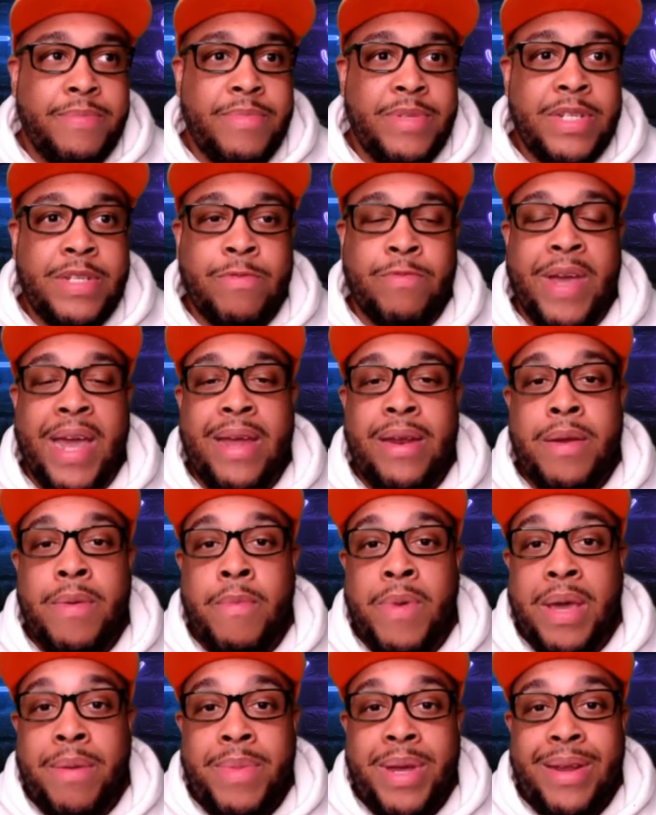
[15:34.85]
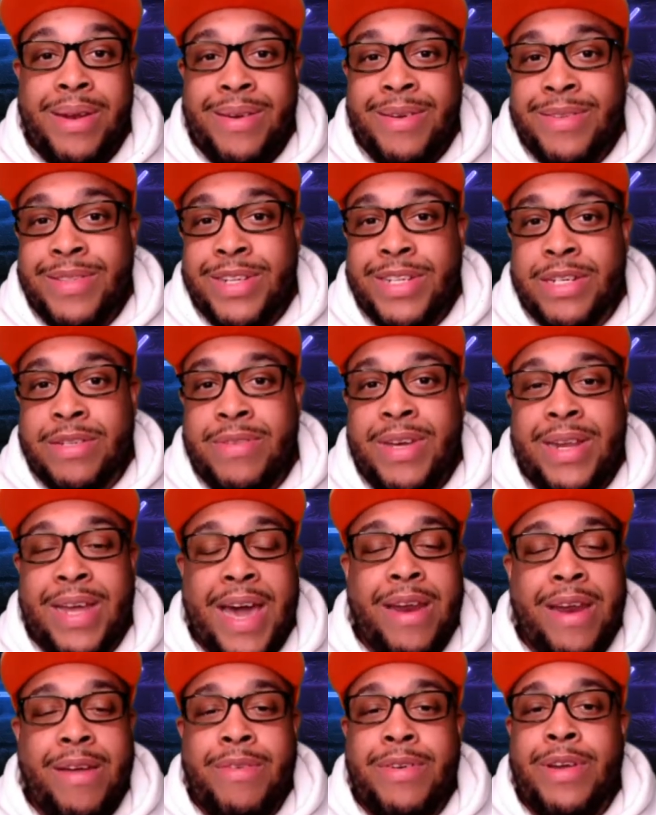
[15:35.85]
just random women on the street.
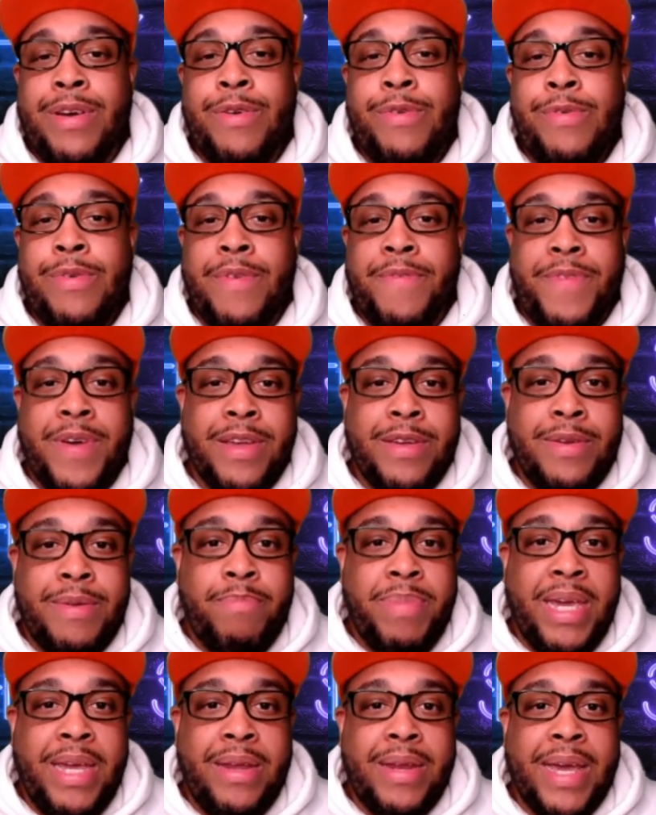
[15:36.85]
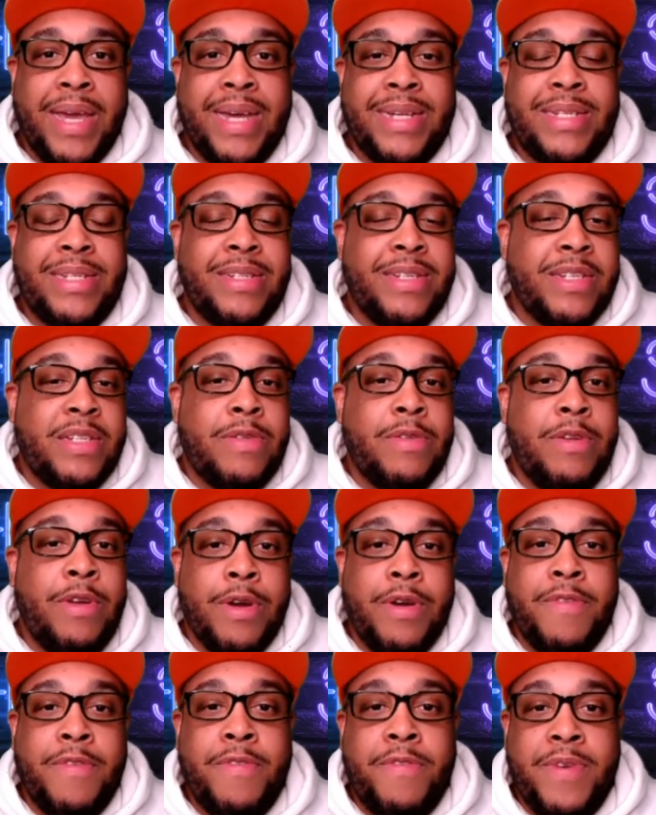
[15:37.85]
Like, I don't know who the fuck you're beating. I guess it's just
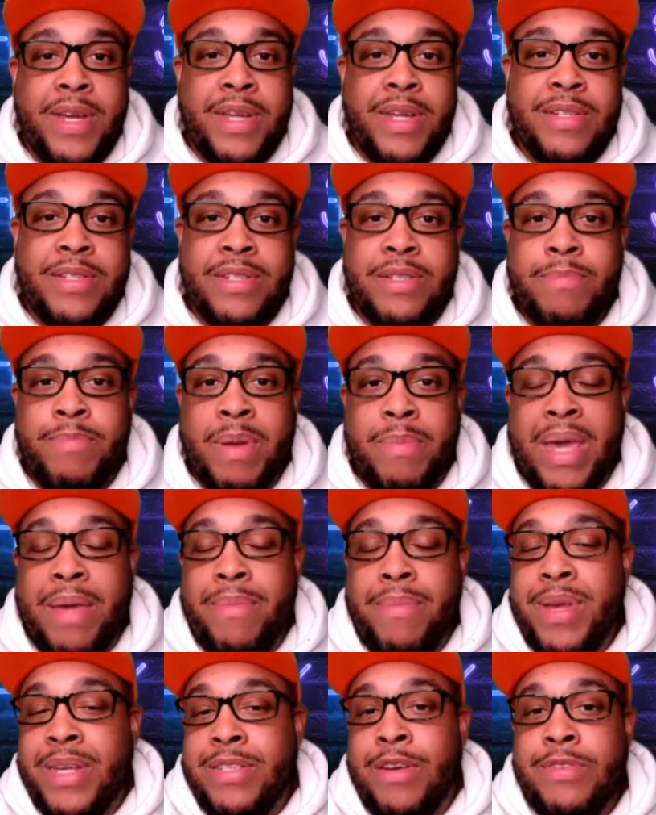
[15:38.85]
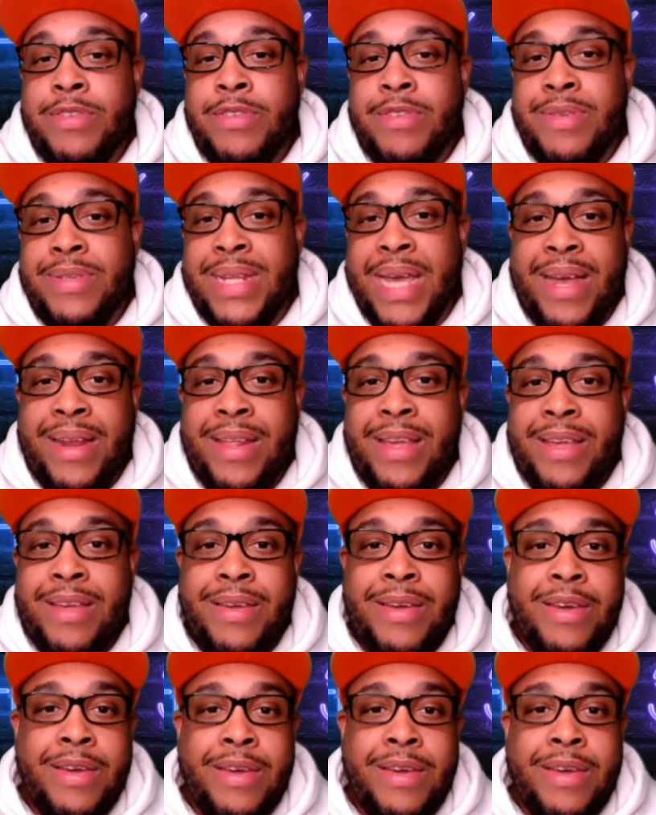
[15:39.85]
girlfriends, but maybe it's girls you're dating.